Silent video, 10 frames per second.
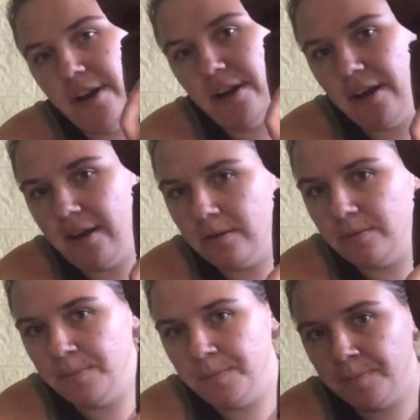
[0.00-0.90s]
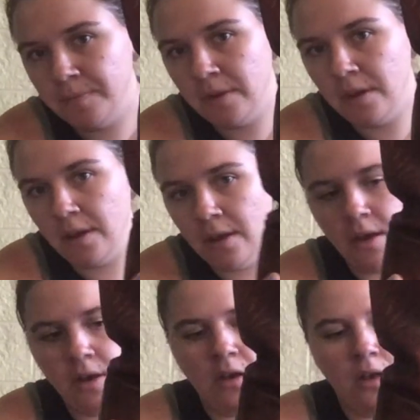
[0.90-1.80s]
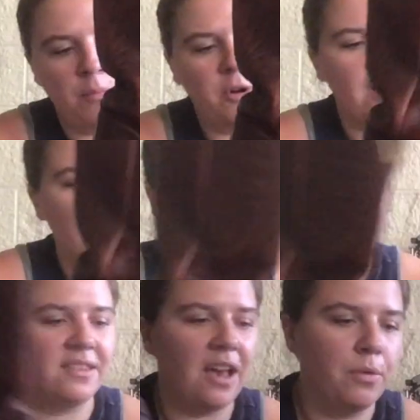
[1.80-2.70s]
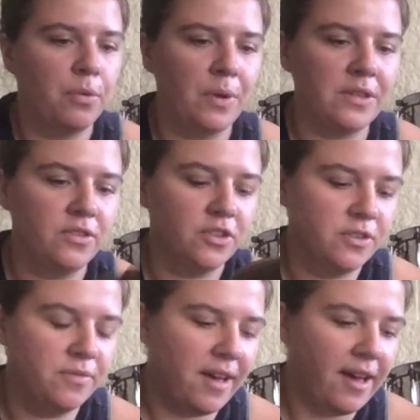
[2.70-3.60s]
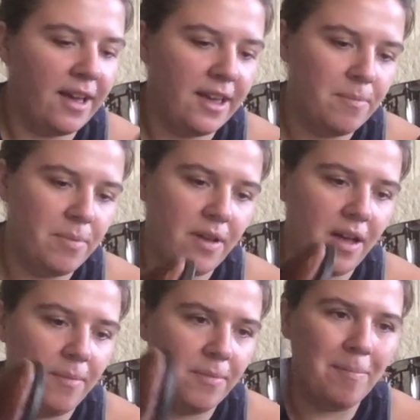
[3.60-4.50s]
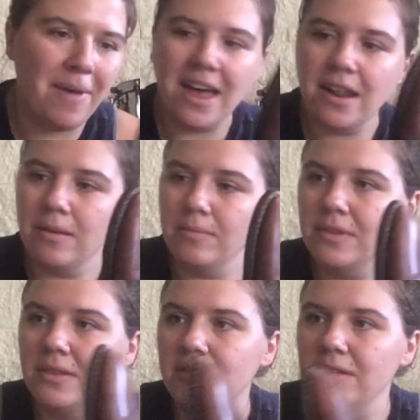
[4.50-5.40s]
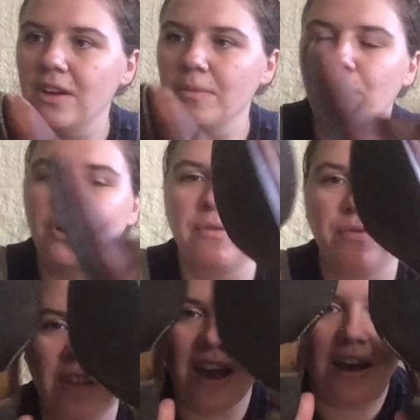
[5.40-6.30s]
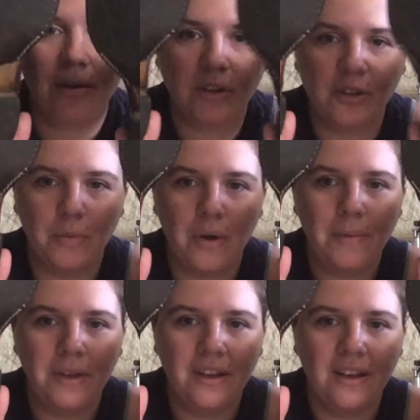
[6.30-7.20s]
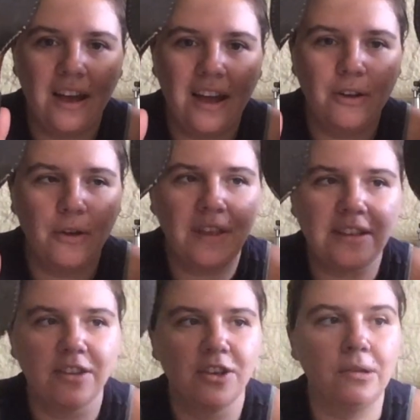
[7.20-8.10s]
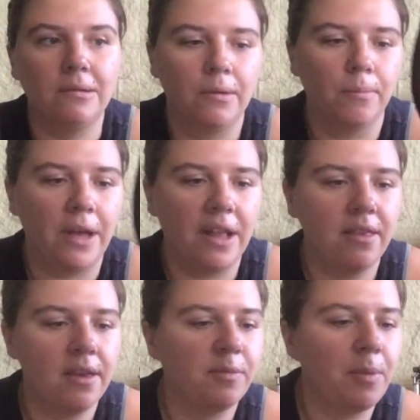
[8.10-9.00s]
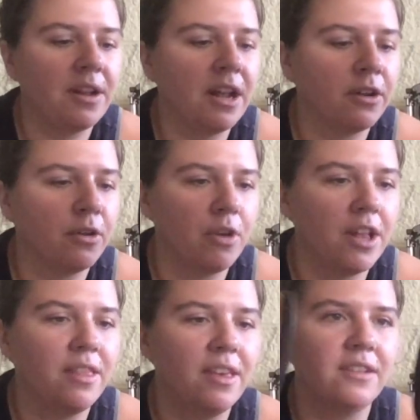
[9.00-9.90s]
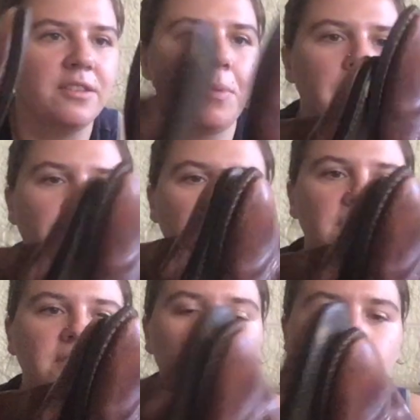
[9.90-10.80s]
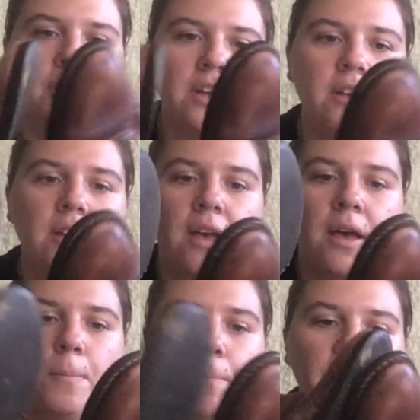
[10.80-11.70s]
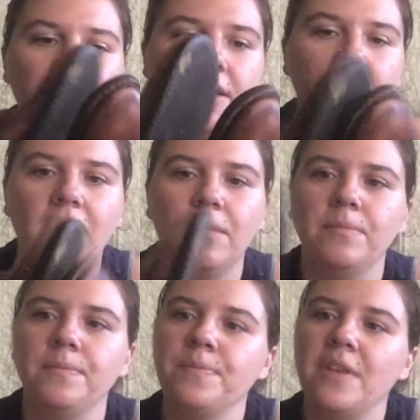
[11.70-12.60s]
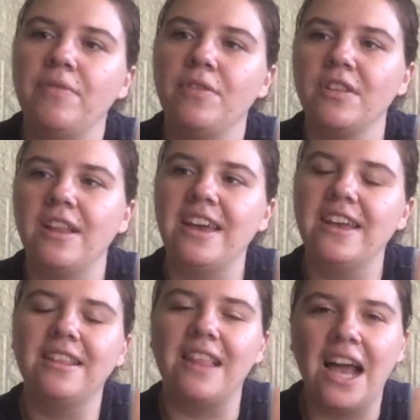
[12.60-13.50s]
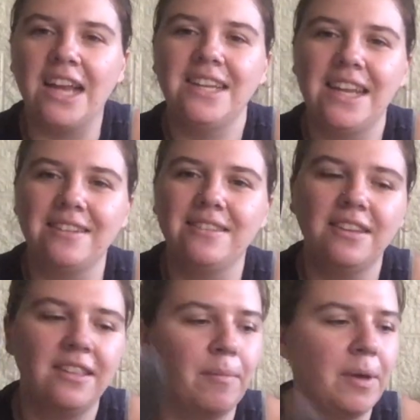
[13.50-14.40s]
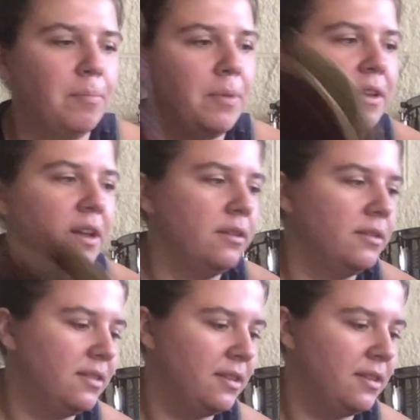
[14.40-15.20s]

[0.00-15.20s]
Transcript: now. Part of that, like, southwestern vibe. The bottoms are pretty flat, which are probably, I don't know if that's a good or bad thing. It's probably not a great thing, because they're probably really slippery. But if you're, like, line dancing, that might be nice.